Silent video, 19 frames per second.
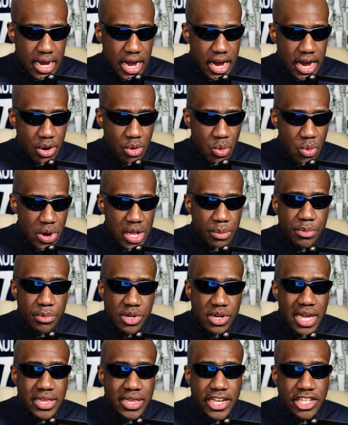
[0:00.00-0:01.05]
Real Madrid
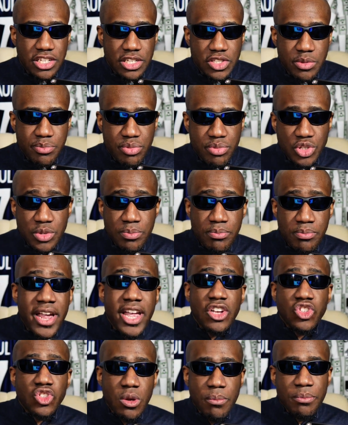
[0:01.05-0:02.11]
had the excellent approach. My
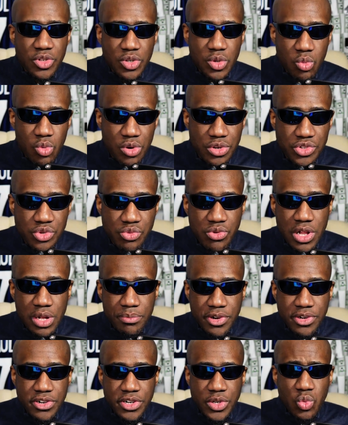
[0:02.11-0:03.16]
assumption was Real
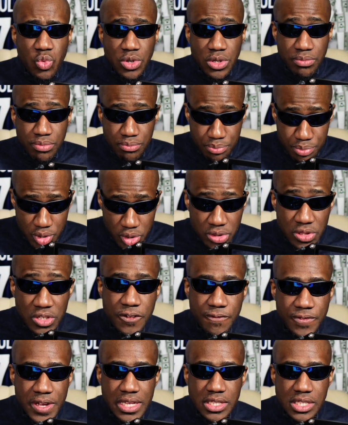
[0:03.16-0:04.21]
Madrid would be on the
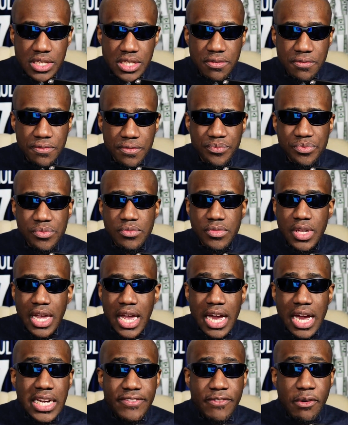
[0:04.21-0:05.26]
defensive, and
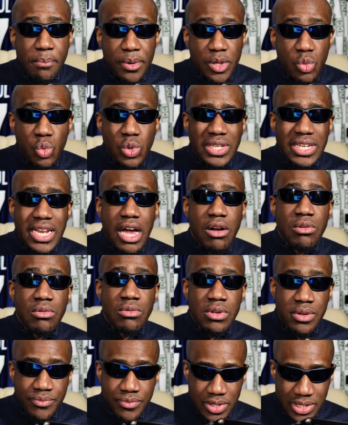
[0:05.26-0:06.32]
Liverpool will now
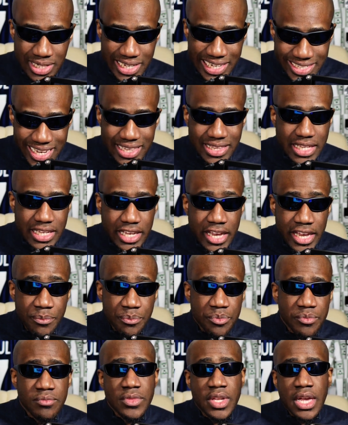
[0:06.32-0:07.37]
dictate the game,
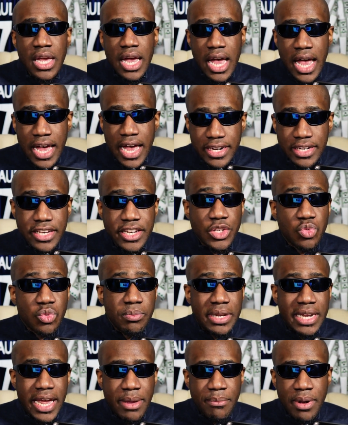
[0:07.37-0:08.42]
and it would be
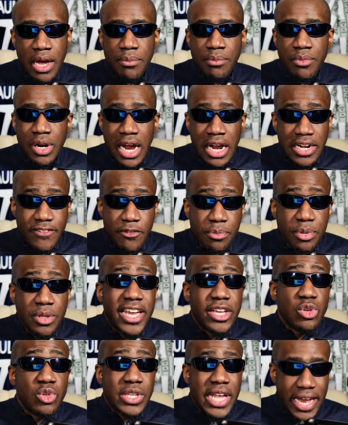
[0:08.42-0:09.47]
like, about can Liverpool get
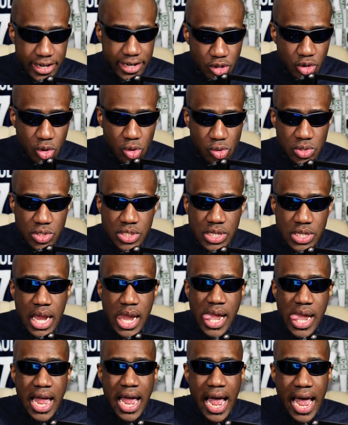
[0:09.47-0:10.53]
those early goals,
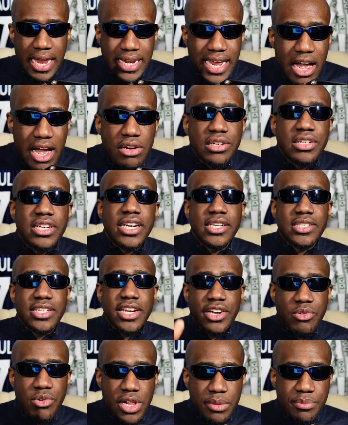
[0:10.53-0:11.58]
and how dangerous can
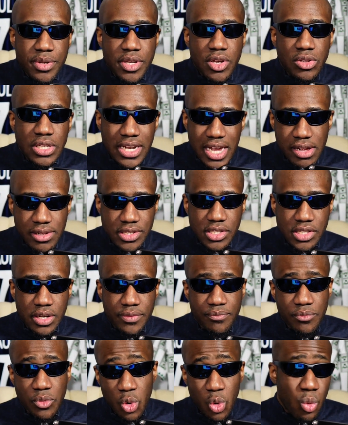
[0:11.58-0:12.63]
Real be on the counter?
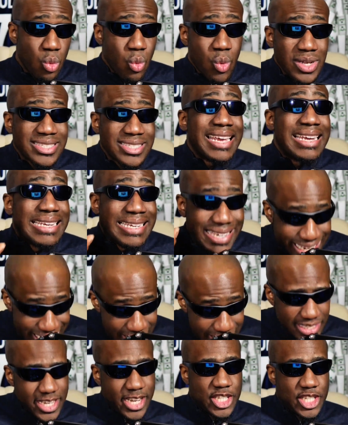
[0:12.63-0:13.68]
What I didn't
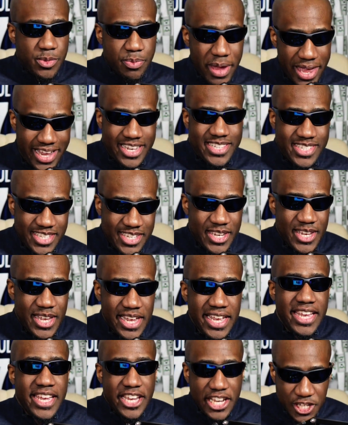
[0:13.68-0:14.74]
expect
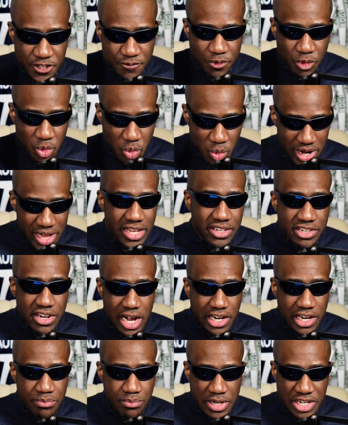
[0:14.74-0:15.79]
is for Real
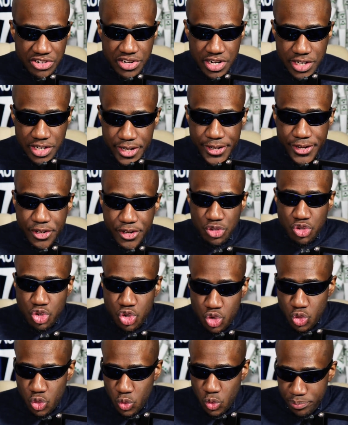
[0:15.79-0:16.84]
Madrid
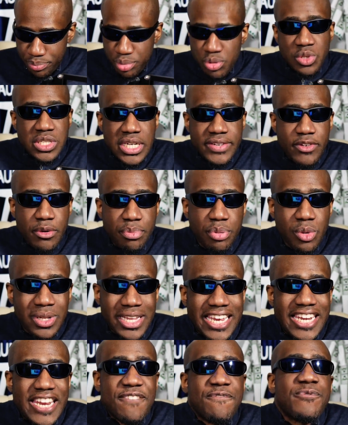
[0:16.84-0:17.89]
to put Liverpool in a
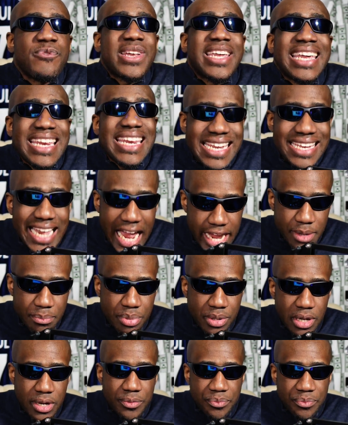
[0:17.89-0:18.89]
freaking diaper